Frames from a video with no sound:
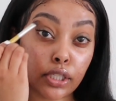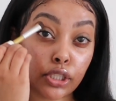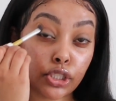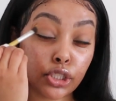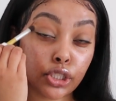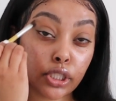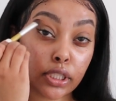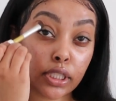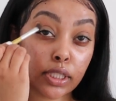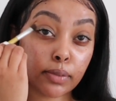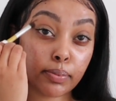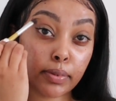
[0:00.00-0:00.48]

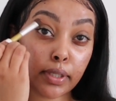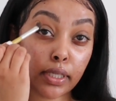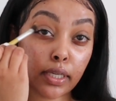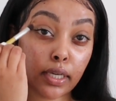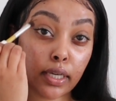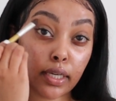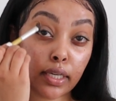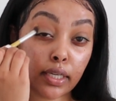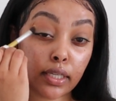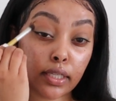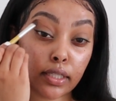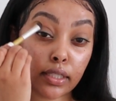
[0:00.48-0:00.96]
just
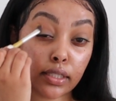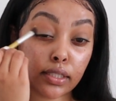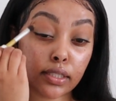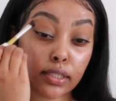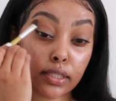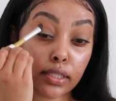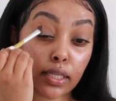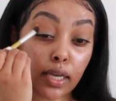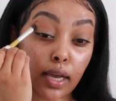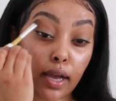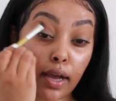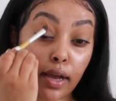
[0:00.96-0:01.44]

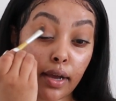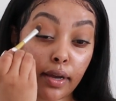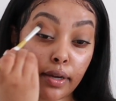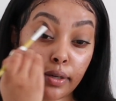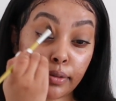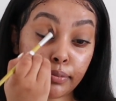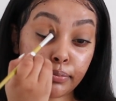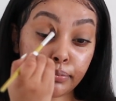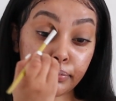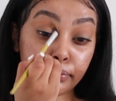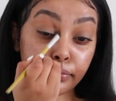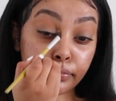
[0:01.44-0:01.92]
because
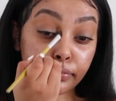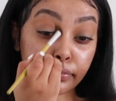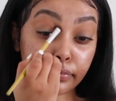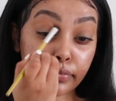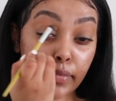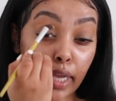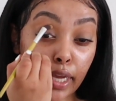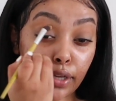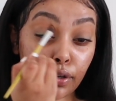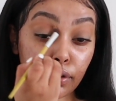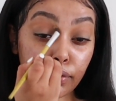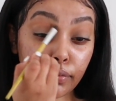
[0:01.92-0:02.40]
I
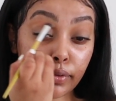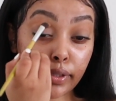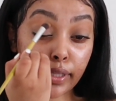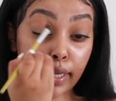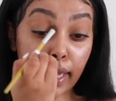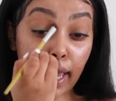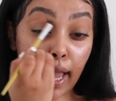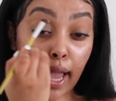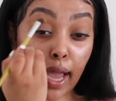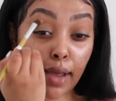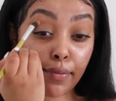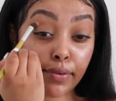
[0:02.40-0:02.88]
don't really
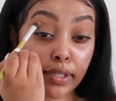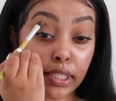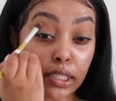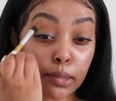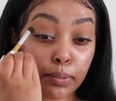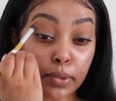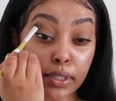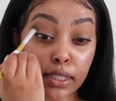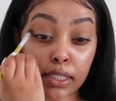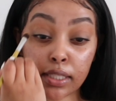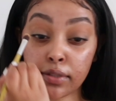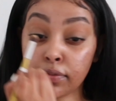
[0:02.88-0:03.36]
have a
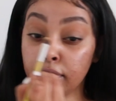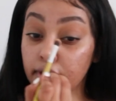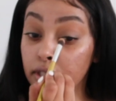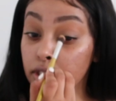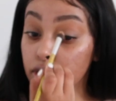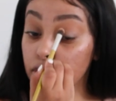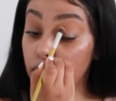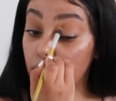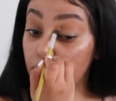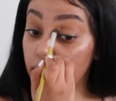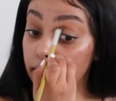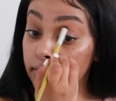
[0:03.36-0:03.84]
specific
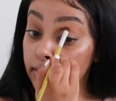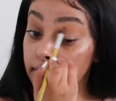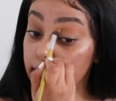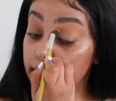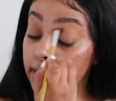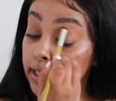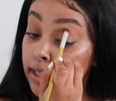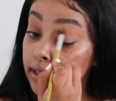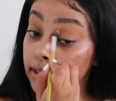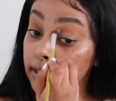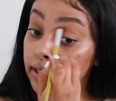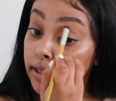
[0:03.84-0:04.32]
genre that
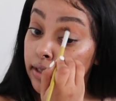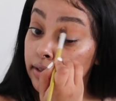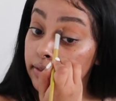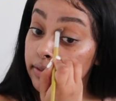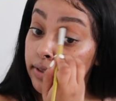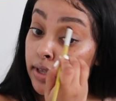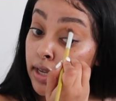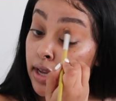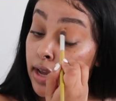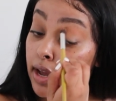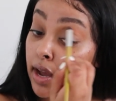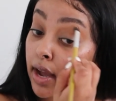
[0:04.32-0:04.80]
I love.